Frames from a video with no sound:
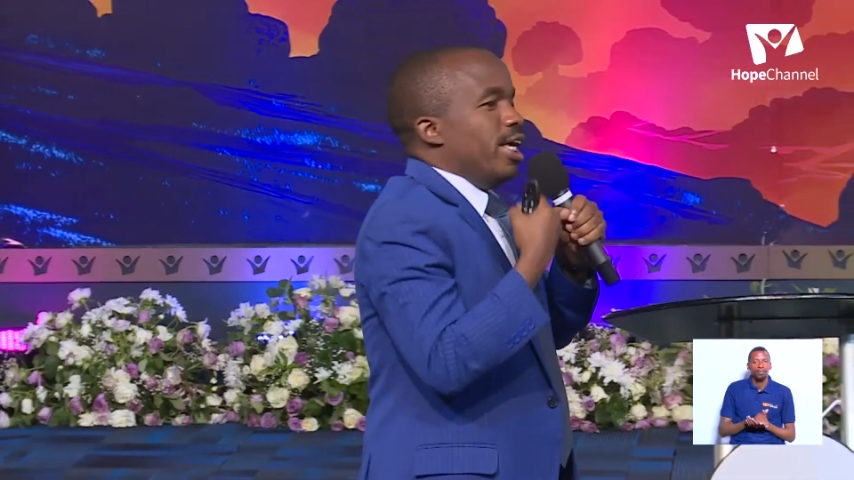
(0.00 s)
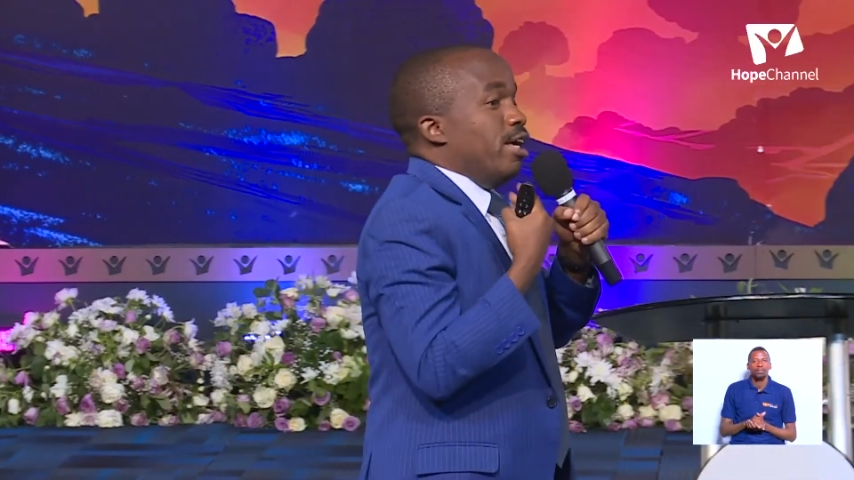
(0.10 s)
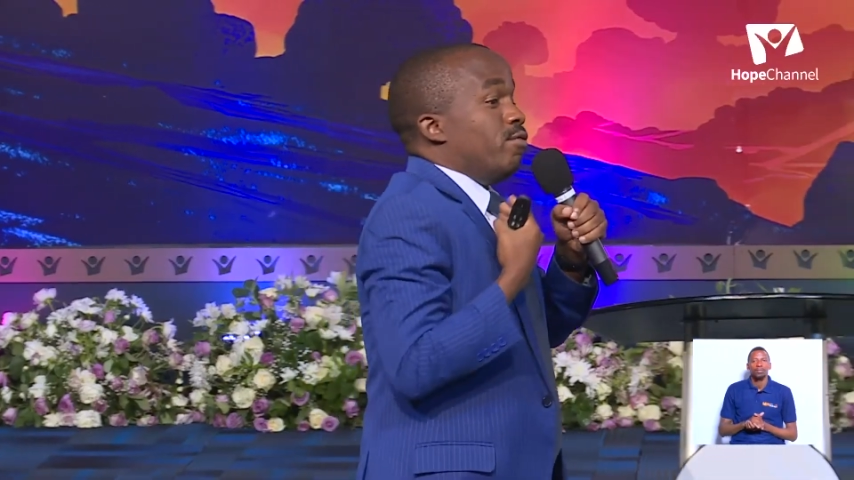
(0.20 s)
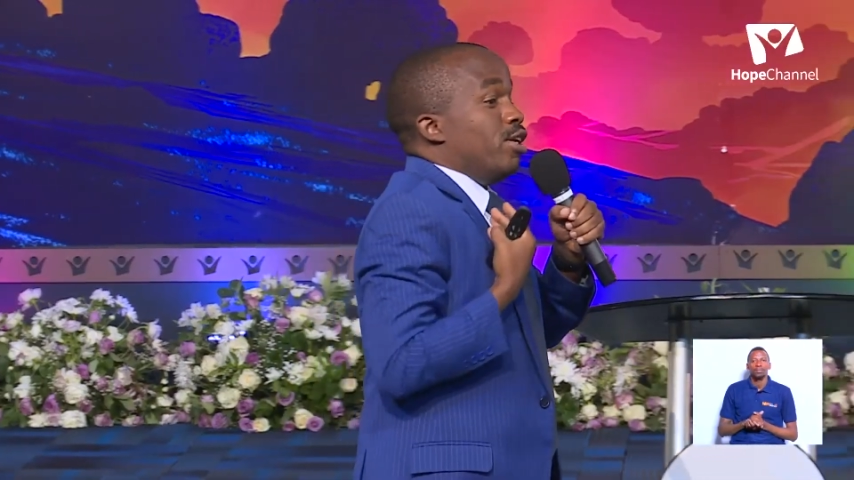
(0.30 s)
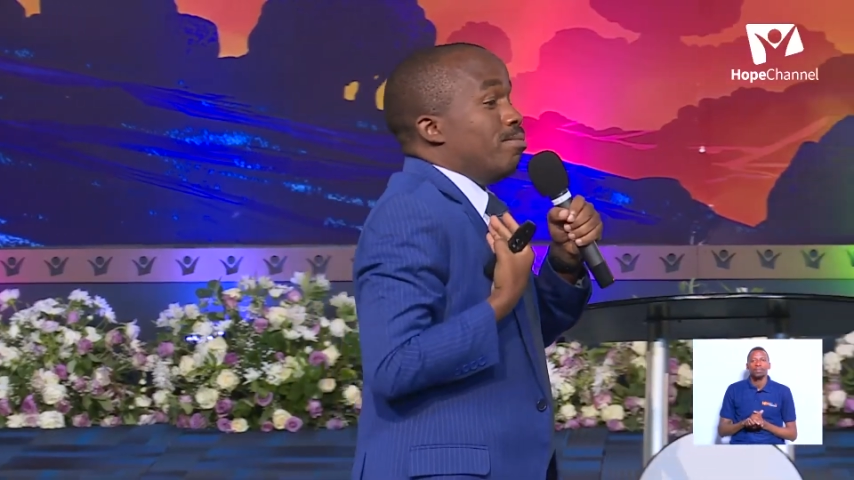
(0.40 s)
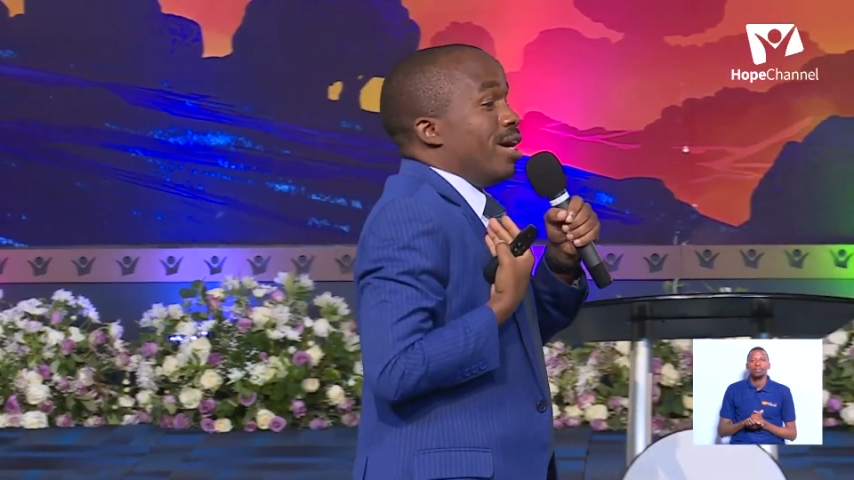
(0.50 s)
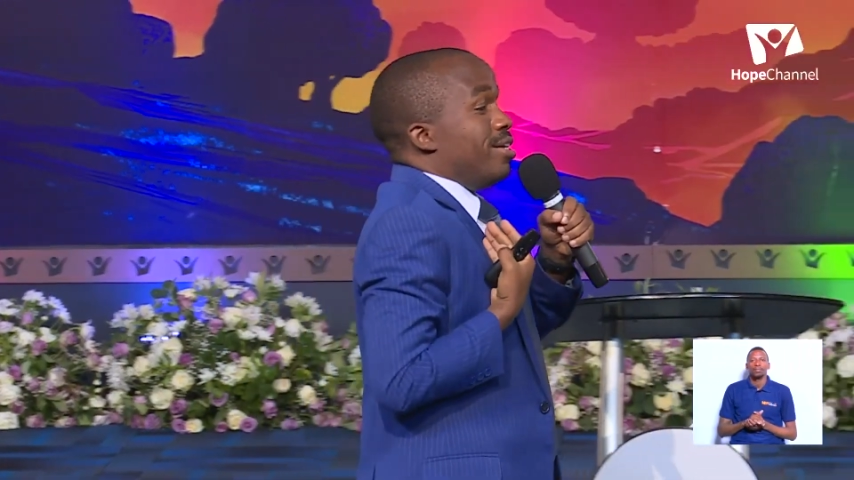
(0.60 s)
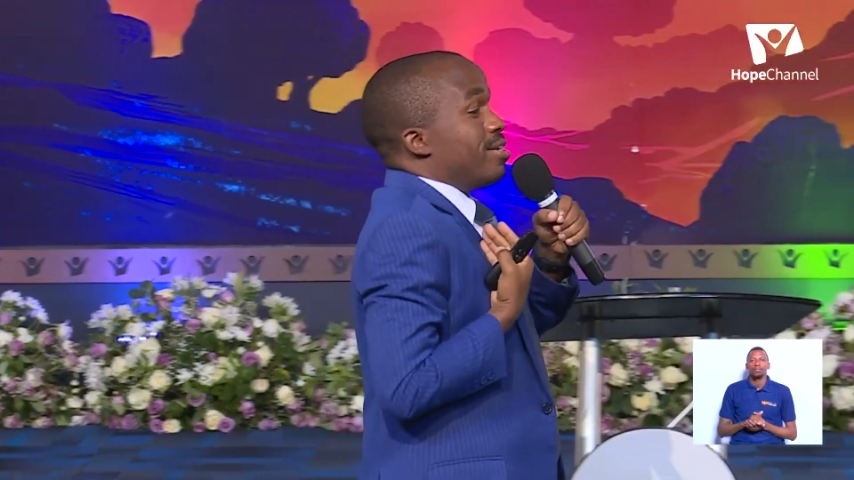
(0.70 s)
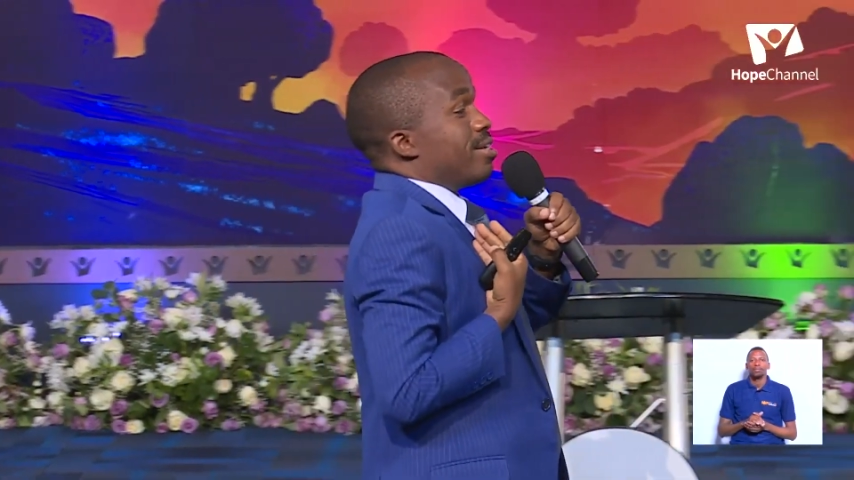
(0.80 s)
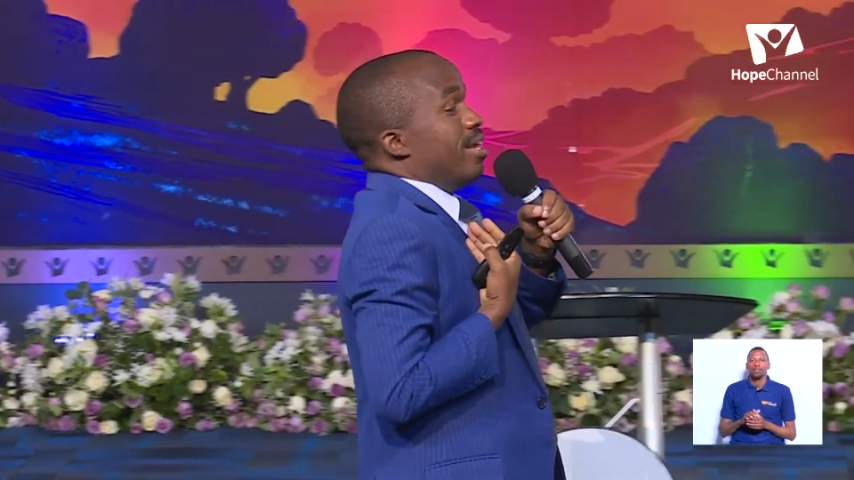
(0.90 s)
Even
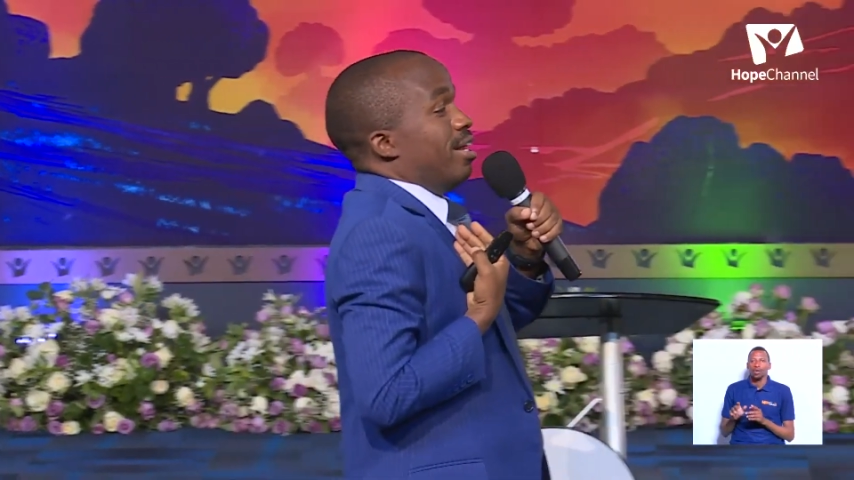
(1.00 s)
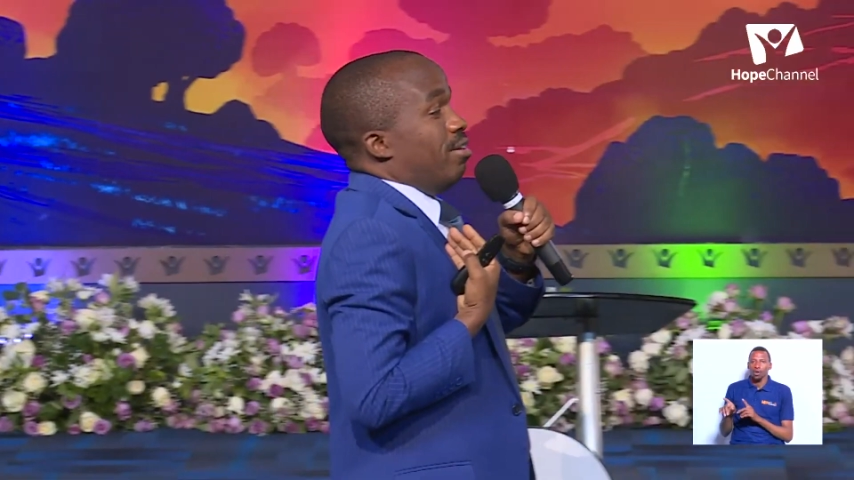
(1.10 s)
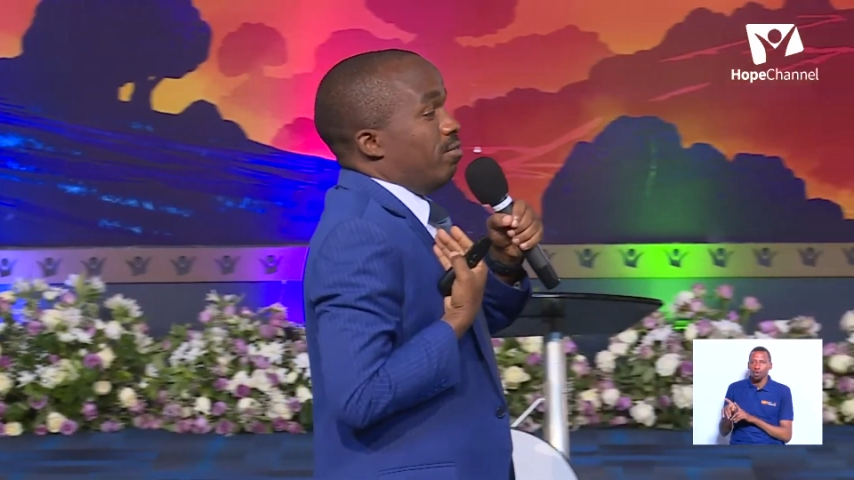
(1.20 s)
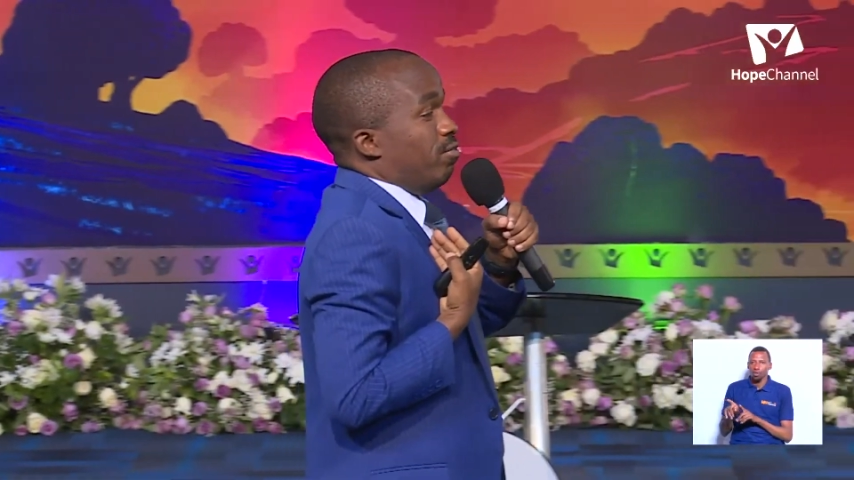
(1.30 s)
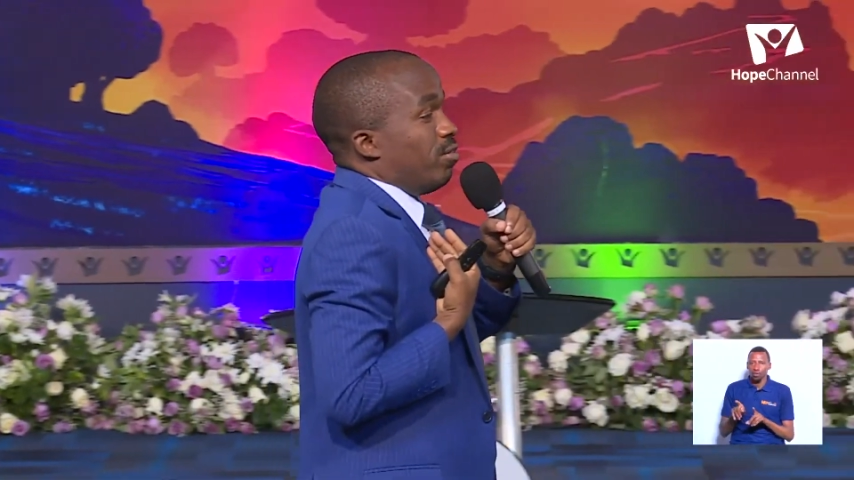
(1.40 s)
myself,